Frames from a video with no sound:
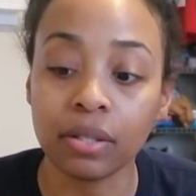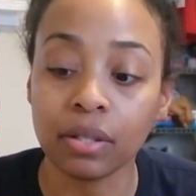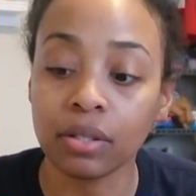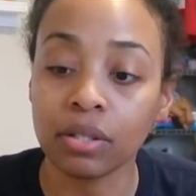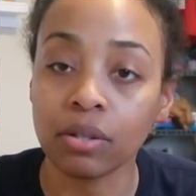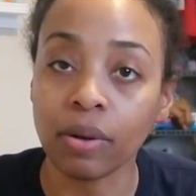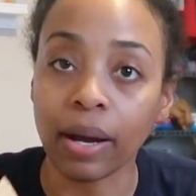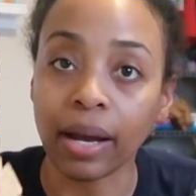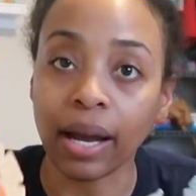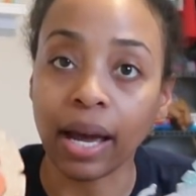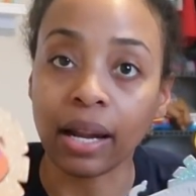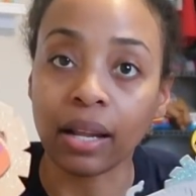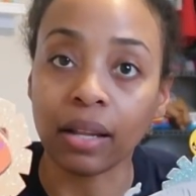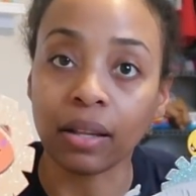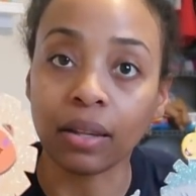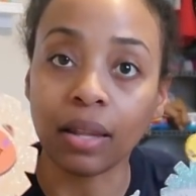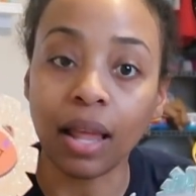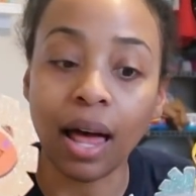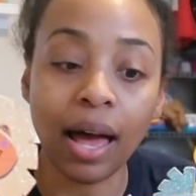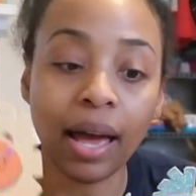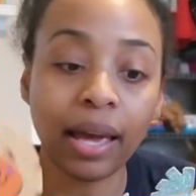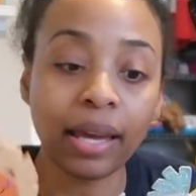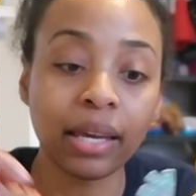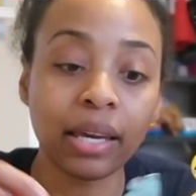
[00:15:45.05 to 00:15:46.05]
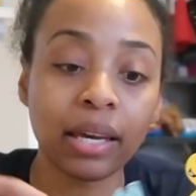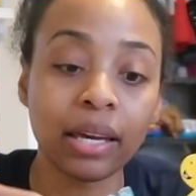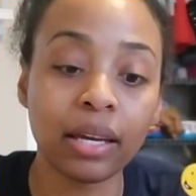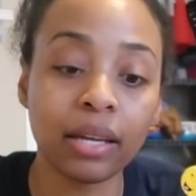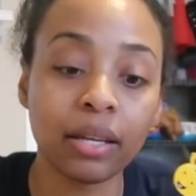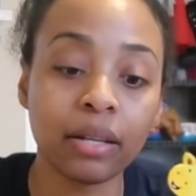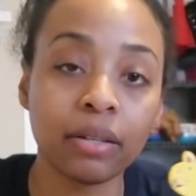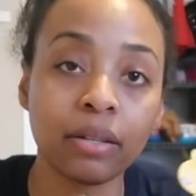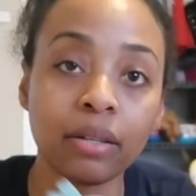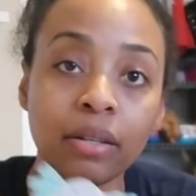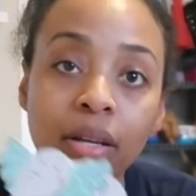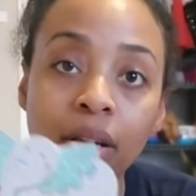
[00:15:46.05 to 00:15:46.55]
So I got a
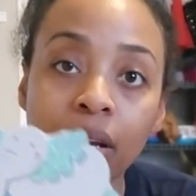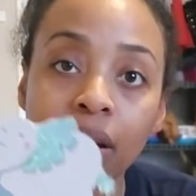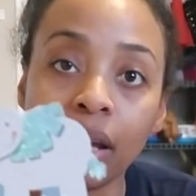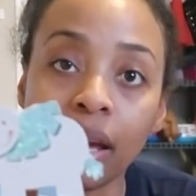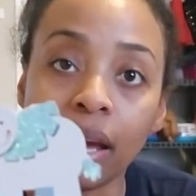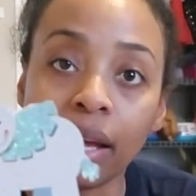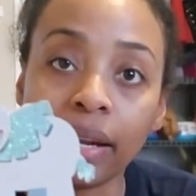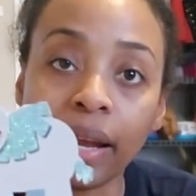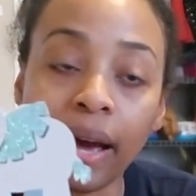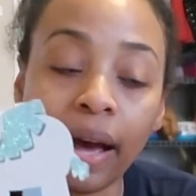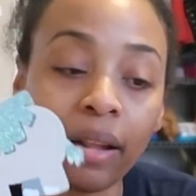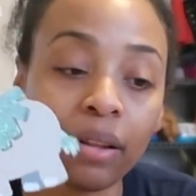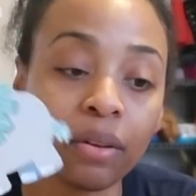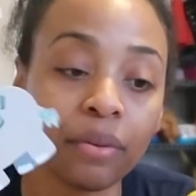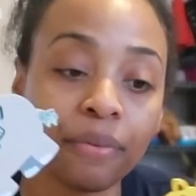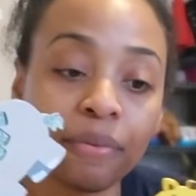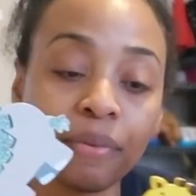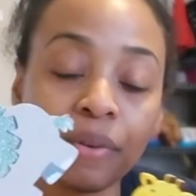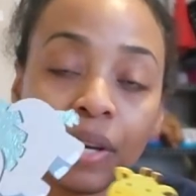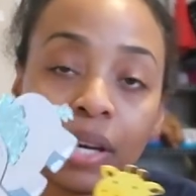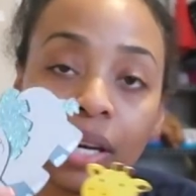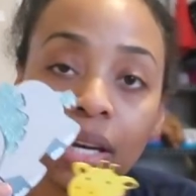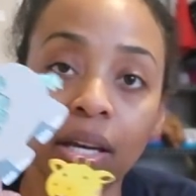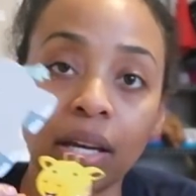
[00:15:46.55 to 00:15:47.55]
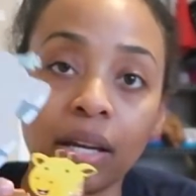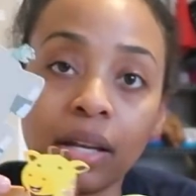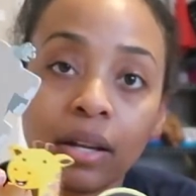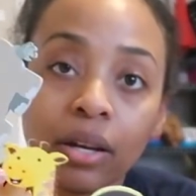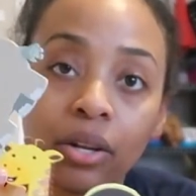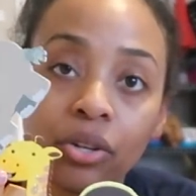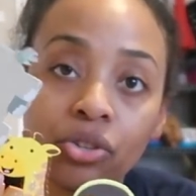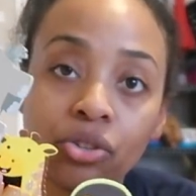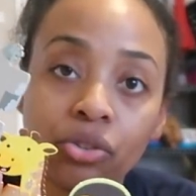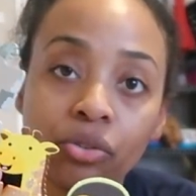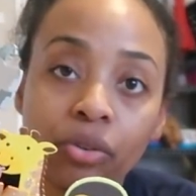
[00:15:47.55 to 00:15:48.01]
lion, an elephant, a